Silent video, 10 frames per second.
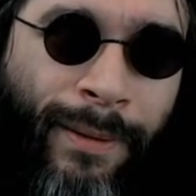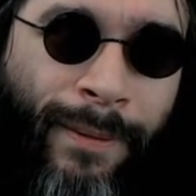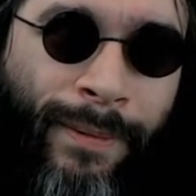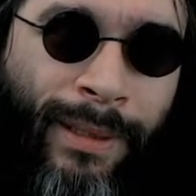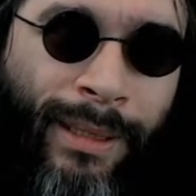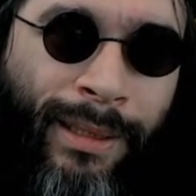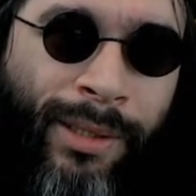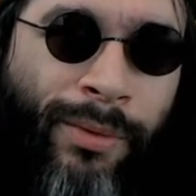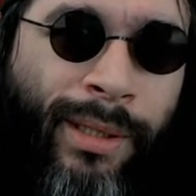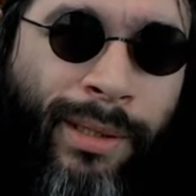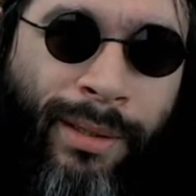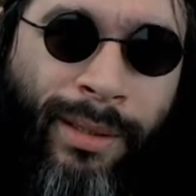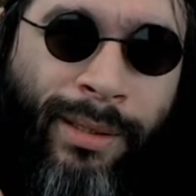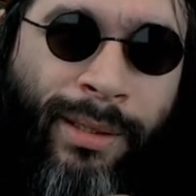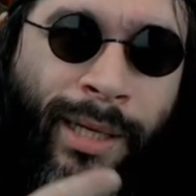Right? So this
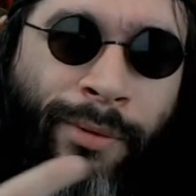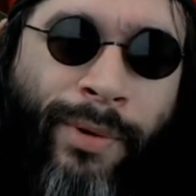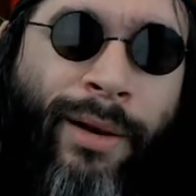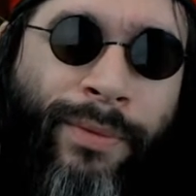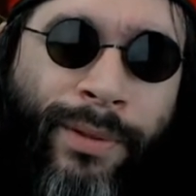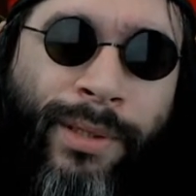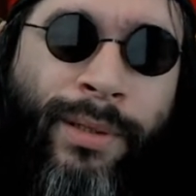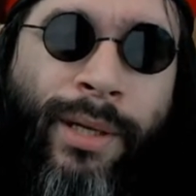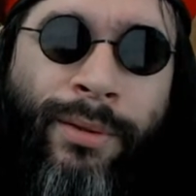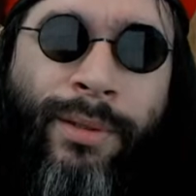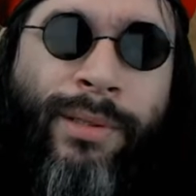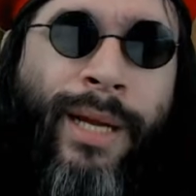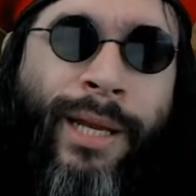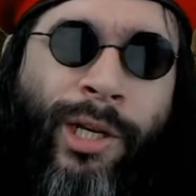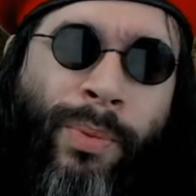is irrelevant. So it's
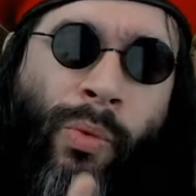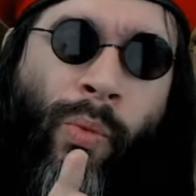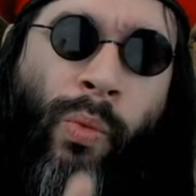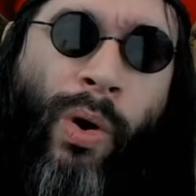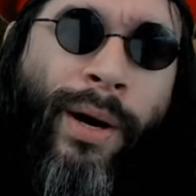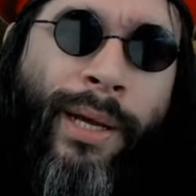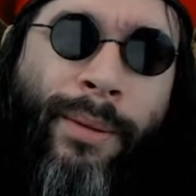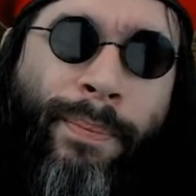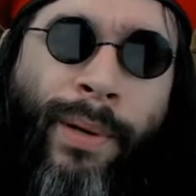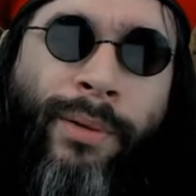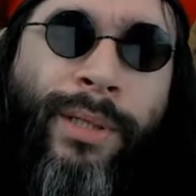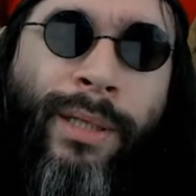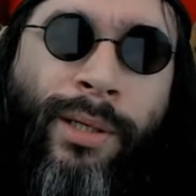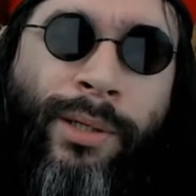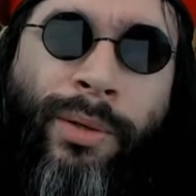understandable why posting
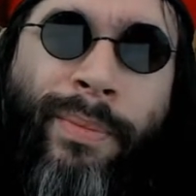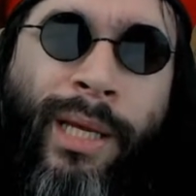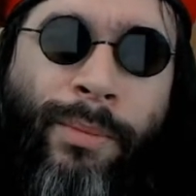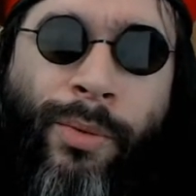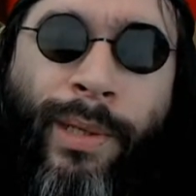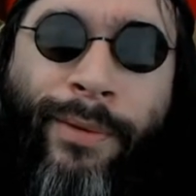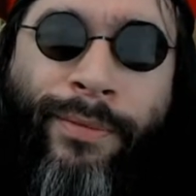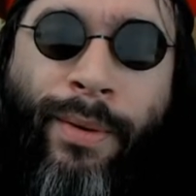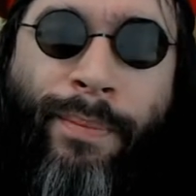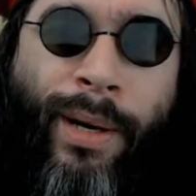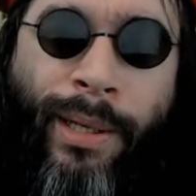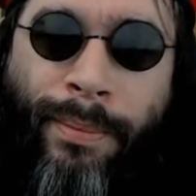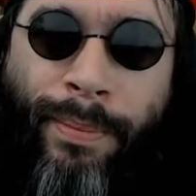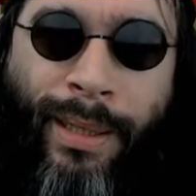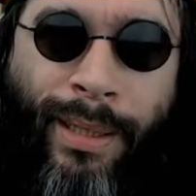such a meme or whatever might
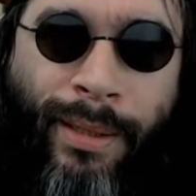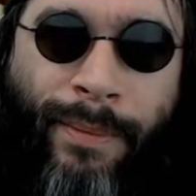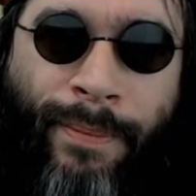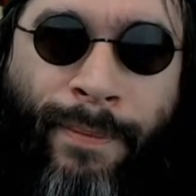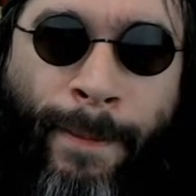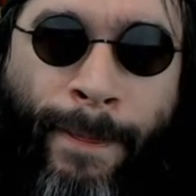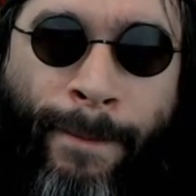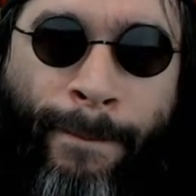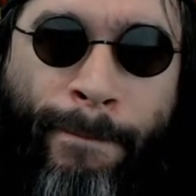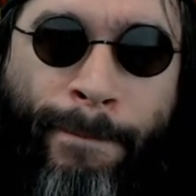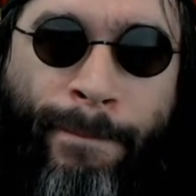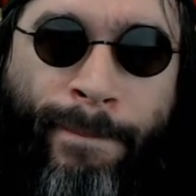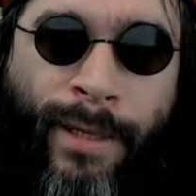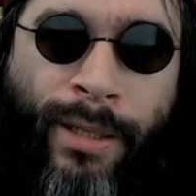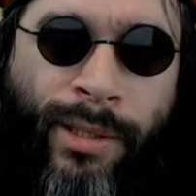be
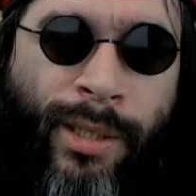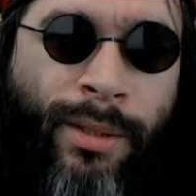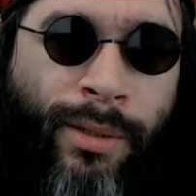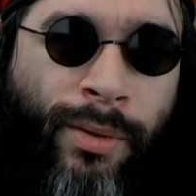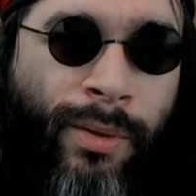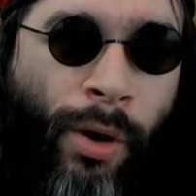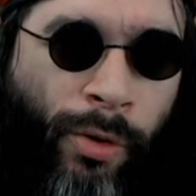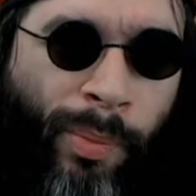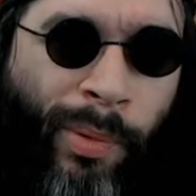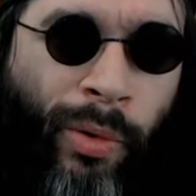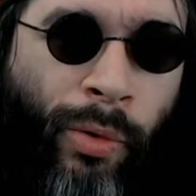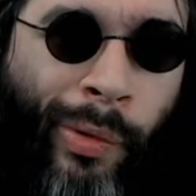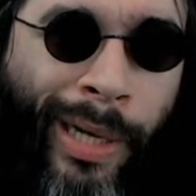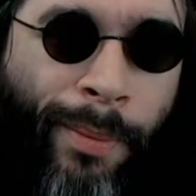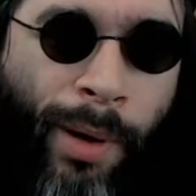considered horrible or
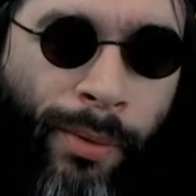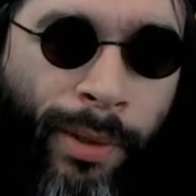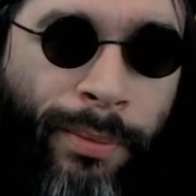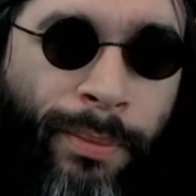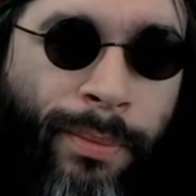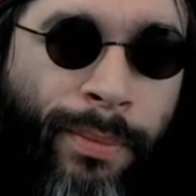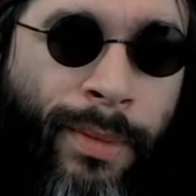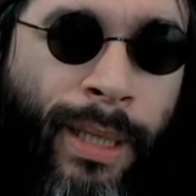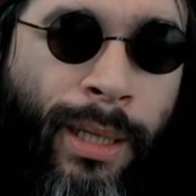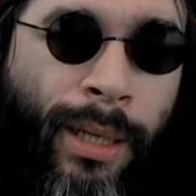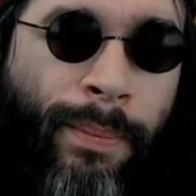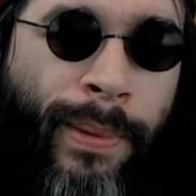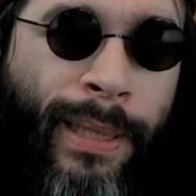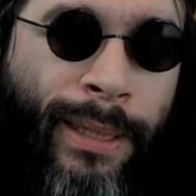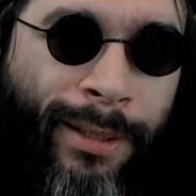abhorrent, but
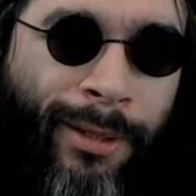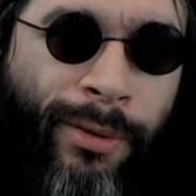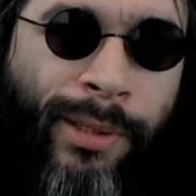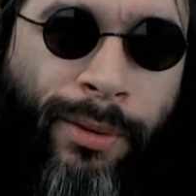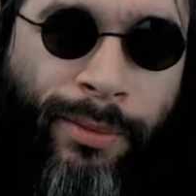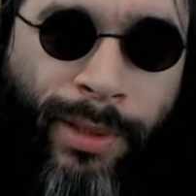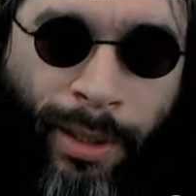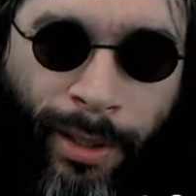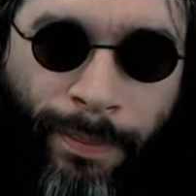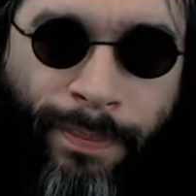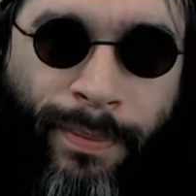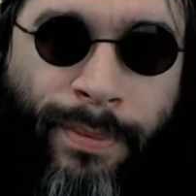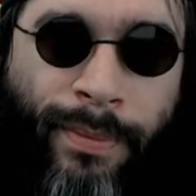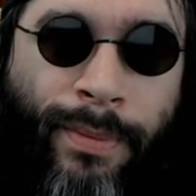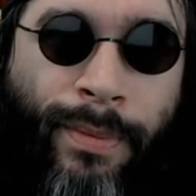he did it on his own time,
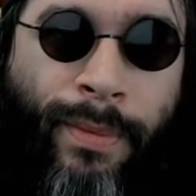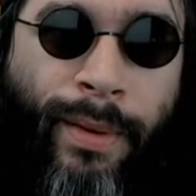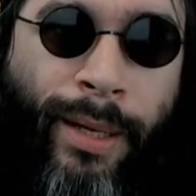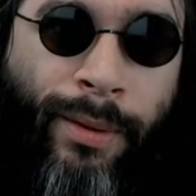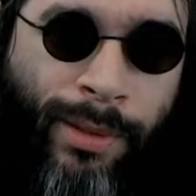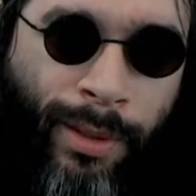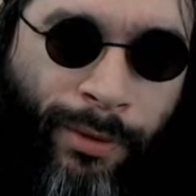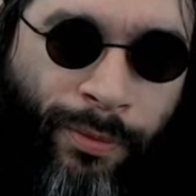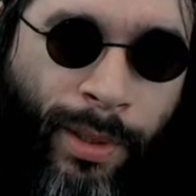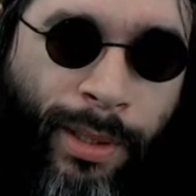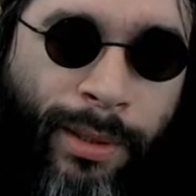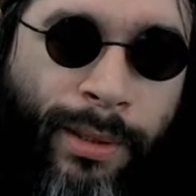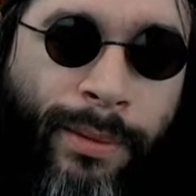outside of work,